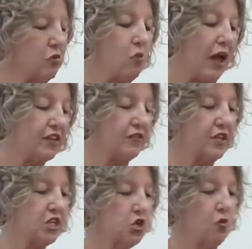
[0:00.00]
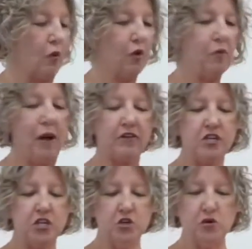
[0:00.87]
relevant to what we're about
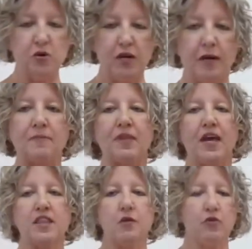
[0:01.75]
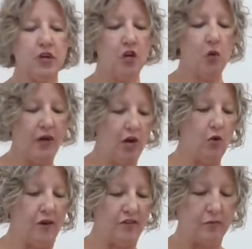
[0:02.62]
to do, and then we'll get going on
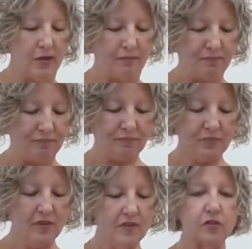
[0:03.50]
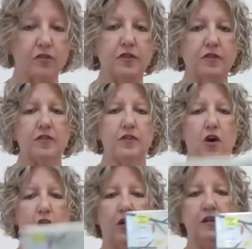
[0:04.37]
our recipe. So this is
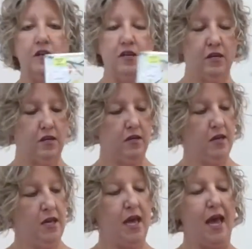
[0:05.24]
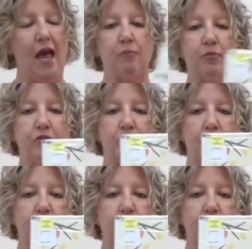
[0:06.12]
called Apples